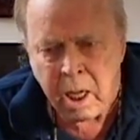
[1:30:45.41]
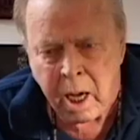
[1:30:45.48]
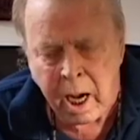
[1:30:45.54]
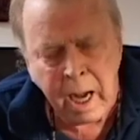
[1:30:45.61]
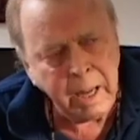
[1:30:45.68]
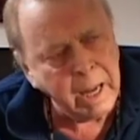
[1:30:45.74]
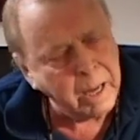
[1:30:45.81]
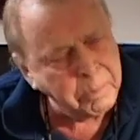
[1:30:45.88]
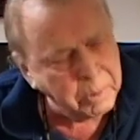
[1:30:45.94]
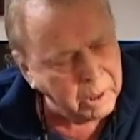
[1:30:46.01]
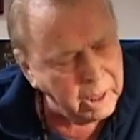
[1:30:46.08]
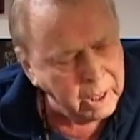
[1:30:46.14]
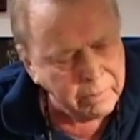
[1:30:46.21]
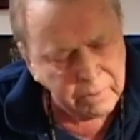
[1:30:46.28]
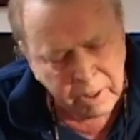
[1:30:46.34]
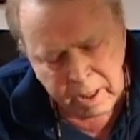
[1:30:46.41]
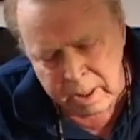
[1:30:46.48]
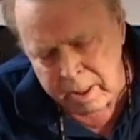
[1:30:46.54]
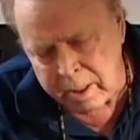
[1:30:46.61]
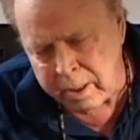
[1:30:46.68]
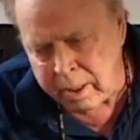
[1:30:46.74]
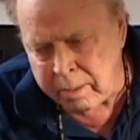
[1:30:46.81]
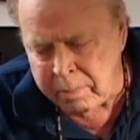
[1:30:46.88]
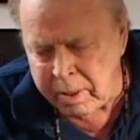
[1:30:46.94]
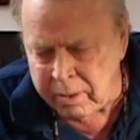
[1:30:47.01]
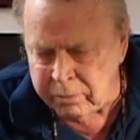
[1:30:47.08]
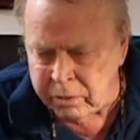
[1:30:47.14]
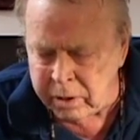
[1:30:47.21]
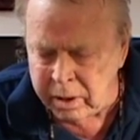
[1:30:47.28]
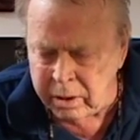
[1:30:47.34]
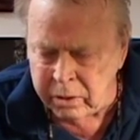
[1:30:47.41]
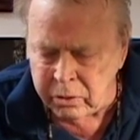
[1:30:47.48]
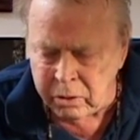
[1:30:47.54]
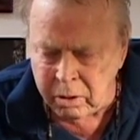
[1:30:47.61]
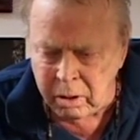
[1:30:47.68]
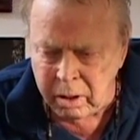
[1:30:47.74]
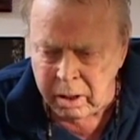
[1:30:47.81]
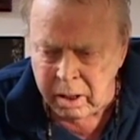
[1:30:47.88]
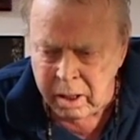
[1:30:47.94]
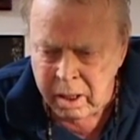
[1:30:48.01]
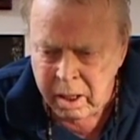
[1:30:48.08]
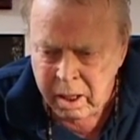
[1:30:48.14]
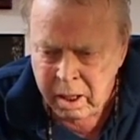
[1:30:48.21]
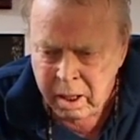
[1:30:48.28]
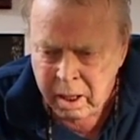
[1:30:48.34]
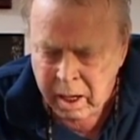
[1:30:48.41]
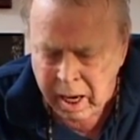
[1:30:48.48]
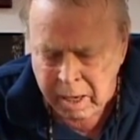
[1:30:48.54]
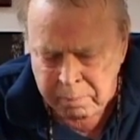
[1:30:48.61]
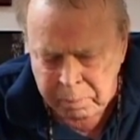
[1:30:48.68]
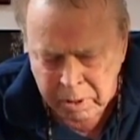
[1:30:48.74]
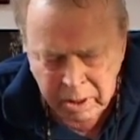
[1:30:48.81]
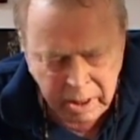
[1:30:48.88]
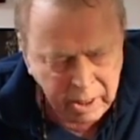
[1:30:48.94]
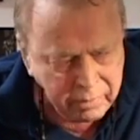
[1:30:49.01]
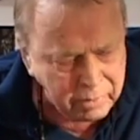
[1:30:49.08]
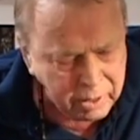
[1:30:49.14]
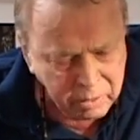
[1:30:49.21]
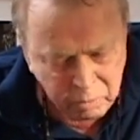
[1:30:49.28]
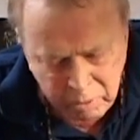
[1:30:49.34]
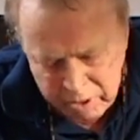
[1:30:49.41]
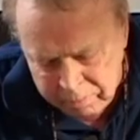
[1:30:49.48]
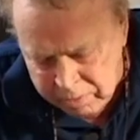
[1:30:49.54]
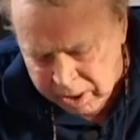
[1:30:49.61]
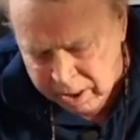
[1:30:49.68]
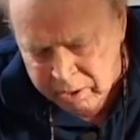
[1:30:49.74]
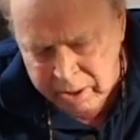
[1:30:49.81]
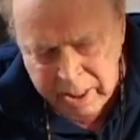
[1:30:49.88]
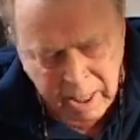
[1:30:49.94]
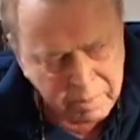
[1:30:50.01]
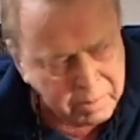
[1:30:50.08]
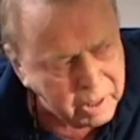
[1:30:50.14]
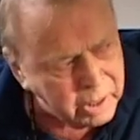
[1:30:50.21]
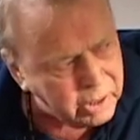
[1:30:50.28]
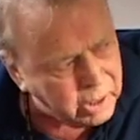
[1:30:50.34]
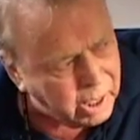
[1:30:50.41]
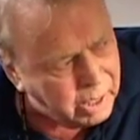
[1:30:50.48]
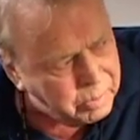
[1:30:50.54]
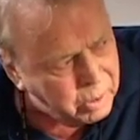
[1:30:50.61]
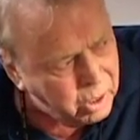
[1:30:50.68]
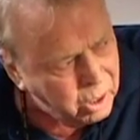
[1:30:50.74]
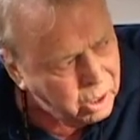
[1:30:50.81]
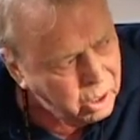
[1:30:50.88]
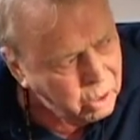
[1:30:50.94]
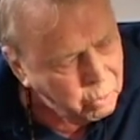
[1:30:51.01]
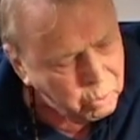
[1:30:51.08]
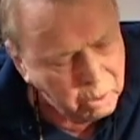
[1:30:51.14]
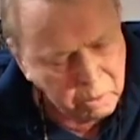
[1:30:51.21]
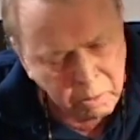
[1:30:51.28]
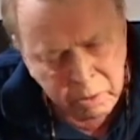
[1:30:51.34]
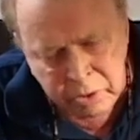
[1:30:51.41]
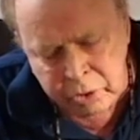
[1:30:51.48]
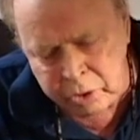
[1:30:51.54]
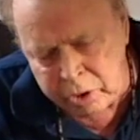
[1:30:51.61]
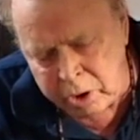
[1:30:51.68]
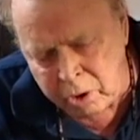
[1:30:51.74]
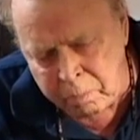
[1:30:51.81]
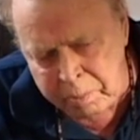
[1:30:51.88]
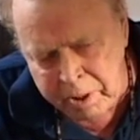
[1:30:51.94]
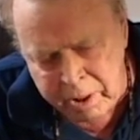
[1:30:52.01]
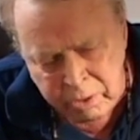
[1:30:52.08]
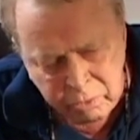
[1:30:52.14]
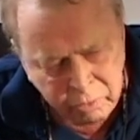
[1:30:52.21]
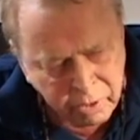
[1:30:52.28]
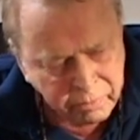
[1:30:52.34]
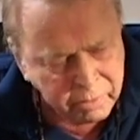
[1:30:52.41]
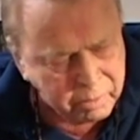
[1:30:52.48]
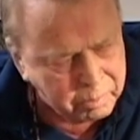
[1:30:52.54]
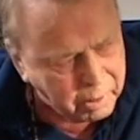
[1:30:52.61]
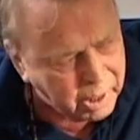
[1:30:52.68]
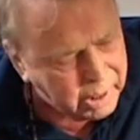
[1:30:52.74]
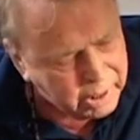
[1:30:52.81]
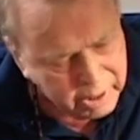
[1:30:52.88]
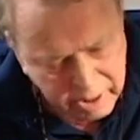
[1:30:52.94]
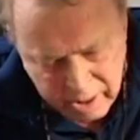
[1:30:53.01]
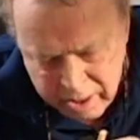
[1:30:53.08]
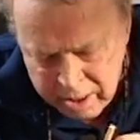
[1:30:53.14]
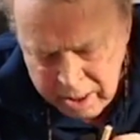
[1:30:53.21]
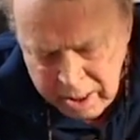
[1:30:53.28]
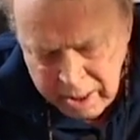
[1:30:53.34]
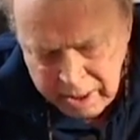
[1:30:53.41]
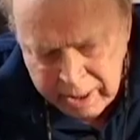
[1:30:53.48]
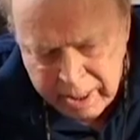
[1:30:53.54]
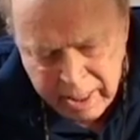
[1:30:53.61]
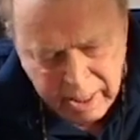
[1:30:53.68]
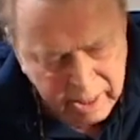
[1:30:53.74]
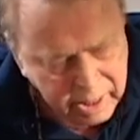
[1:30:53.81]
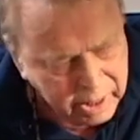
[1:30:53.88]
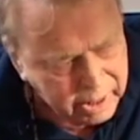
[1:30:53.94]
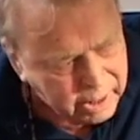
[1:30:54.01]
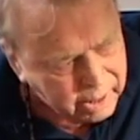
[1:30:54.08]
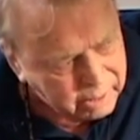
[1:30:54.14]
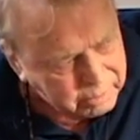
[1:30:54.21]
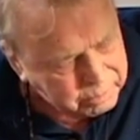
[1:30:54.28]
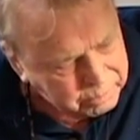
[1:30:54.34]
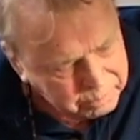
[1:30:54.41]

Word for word: I, I believe, and I, I might have said this earlier, I believe that William Donald came at a time when we were still being driven by the uh, Kennedy uh,